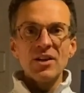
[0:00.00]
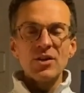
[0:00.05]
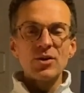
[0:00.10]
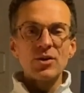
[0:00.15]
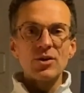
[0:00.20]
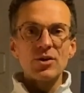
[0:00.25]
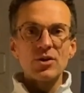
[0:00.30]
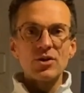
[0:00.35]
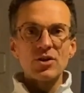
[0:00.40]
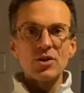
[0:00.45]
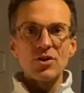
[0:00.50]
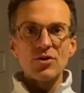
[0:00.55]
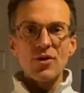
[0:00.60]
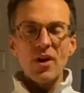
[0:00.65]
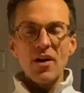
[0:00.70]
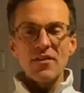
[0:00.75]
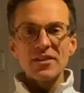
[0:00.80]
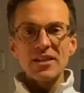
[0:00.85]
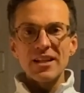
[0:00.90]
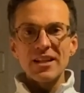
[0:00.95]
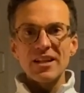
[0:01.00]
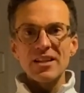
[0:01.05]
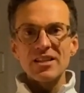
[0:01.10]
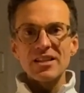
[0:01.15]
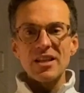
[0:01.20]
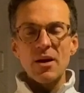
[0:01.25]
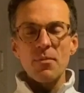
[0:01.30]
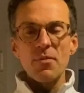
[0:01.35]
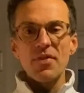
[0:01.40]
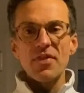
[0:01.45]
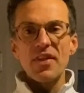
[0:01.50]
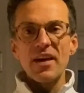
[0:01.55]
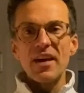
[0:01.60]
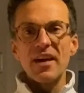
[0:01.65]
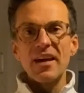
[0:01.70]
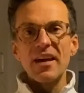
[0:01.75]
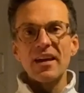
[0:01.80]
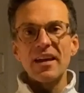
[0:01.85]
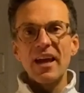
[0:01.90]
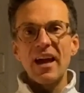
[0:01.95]
You could craft a little
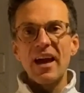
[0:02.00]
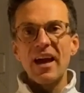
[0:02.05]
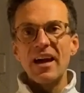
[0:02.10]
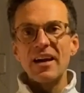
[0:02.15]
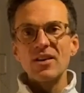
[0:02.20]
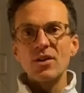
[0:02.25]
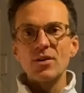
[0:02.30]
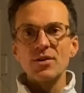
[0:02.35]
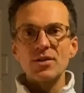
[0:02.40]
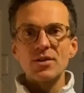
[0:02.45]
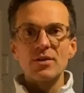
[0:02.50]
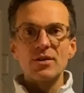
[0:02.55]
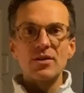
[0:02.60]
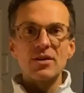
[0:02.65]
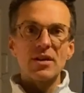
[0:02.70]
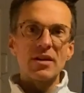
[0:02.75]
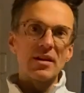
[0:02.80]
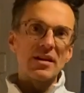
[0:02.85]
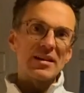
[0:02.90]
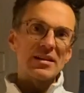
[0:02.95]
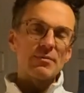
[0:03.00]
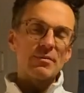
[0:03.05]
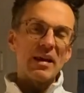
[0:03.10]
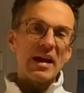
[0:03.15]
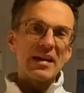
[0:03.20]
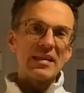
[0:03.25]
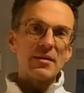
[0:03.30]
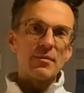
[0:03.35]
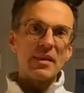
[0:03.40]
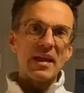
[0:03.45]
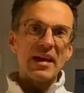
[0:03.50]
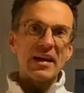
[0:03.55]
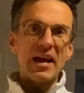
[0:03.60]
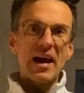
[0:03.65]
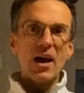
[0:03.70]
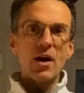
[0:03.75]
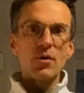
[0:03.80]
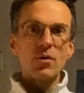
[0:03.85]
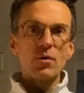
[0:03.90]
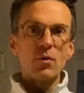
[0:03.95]
something and also explain them like
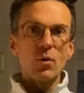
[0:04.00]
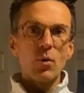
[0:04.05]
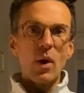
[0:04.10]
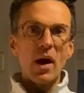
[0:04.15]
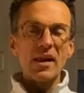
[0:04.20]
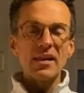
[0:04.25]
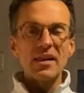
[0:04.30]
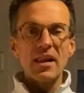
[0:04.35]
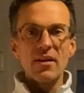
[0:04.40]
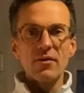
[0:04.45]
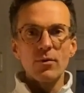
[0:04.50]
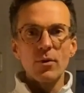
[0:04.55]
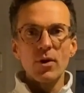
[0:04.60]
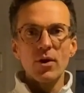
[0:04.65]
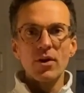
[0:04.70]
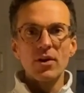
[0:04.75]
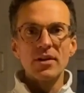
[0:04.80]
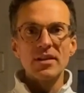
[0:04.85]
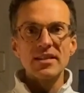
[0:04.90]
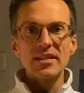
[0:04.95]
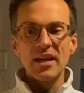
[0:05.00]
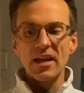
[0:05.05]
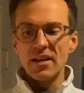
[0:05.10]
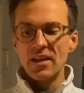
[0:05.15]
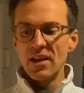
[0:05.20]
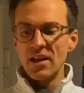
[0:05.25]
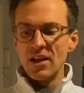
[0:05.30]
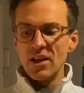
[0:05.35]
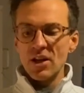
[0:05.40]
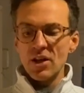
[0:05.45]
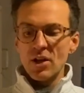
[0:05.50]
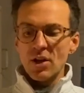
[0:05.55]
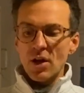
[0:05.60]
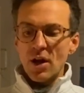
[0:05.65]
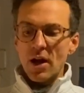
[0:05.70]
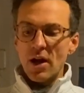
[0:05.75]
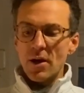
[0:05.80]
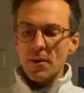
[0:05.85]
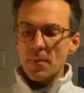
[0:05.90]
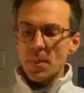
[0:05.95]
how wildlife works, and
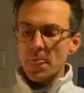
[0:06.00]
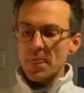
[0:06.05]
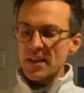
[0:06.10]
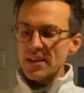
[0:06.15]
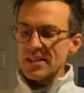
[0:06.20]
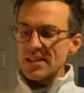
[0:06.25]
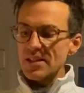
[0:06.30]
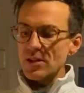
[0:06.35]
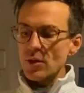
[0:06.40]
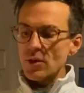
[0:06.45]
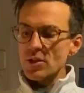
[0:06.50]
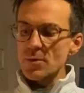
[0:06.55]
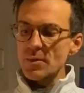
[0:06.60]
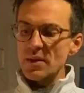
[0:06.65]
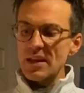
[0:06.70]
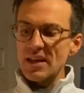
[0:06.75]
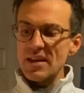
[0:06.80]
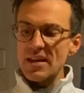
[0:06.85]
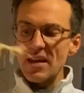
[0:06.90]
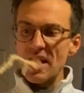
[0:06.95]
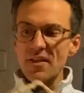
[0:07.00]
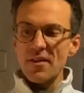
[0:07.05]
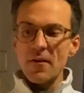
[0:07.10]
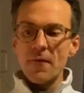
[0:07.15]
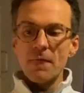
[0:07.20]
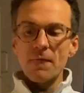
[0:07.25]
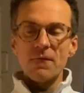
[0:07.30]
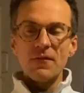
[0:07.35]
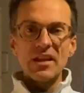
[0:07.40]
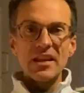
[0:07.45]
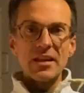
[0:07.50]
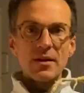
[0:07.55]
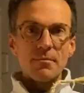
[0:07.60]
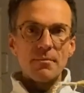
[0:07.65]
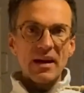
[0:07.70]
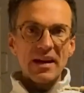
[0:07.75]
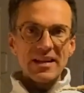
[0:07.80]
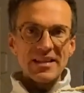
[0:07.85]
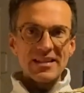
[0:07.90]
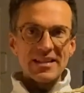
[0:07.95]
this is to be another feeder
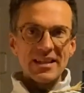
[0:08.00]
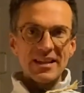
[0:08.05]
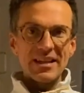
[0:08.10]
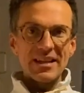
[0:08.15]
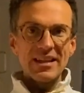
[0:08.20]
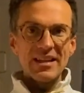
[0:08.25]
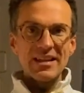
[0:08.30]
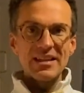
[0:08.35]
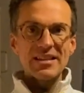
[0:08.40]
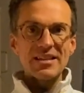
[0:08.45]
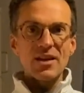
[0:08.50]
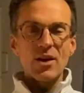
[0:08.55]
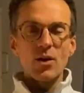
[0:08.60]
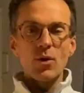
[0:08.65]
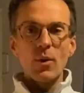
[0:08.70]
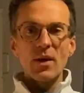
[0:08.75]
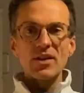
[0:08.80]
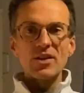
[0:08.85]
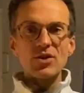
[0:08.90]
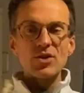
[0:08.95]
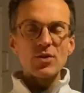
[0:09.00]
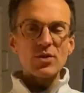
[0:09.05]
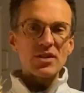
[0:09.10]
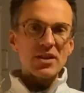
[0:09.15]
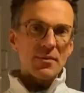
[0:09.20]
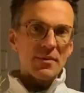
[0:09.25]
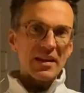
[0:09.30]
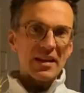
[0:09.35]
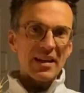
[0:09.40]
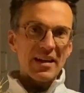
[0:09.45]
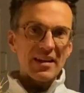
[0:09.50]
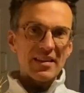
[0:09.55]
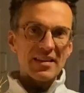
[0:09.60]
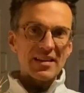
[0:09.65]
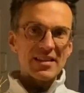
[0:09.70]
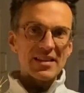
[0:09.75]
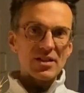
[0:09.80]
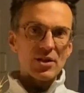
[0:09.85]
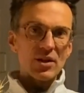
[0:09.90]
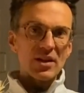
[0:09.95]
basically. So when you do something like
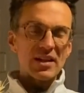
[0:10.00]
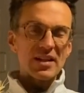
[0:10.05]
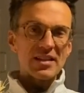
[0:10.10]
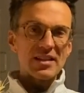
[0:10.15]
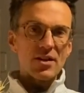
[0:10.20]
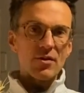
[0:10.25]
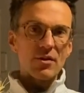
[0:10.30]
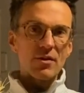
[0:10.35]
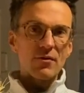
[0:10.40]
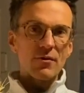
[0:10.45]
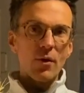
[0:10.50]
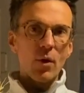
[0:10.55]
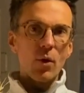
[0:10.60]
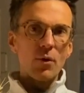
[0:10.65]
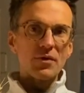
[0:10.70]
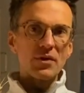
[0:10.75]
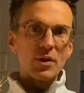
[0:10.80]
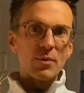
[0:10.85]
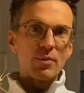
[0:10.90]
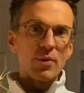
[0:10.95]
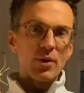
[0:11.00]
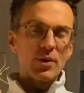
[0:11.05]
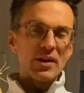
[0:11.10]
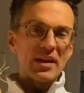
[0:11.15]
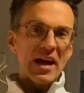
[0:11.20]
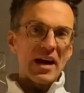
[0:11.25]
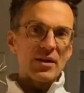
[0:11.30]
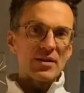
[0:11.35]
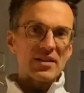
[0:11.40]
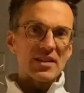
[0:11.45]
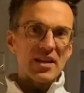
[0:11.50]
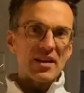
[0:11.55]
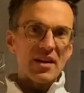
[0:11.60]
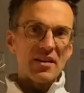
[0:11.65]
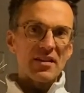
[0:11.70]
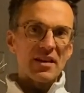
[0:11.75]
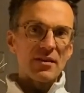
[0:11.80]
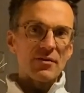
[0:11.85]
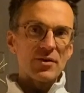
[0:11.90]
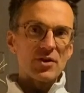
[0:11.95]
this and your kids are involved and you put it outside,
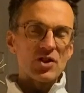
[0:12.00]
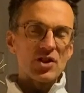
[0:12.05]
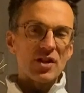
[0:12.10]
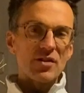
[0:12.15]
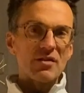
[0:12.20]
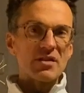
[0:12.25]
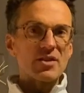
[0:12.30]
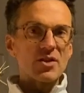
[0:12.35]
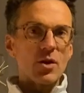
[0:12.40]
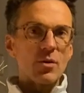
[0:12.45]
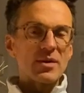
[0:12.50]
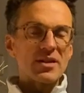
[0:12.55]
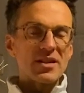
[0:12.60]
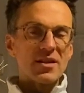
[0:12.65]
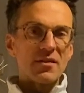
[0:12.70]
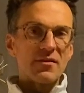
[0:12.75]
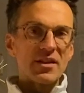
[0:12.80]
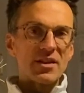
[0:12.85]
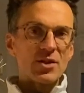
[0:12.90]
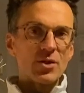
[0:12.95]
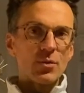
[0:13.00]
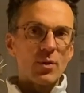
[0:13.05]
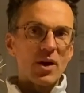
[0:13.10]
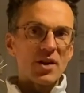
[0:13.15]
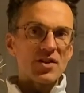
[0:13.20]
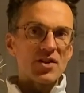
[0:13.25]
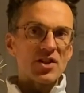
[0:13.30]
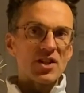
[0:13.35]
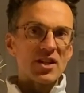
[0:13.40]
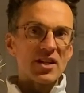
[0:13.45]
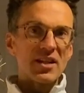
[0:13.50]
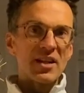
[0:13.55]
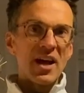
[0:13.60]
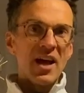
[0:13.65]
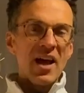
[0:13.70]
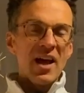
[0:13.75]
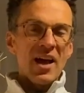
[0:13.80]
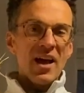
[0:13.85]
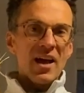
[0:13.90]
I think for children it's always lovely to watch it.